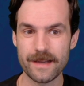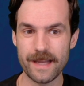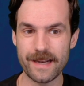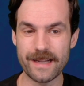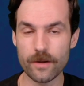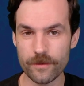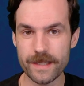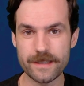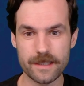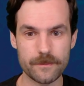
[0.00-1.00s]
And I don't
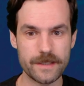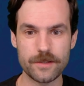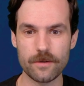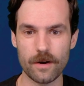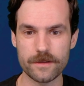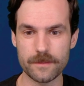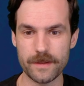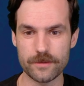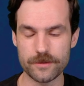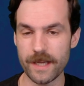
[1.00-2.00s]
think it's going to be too hard to
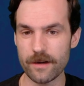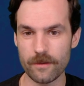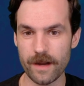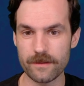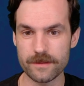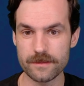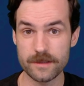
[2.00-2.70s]
build your deck around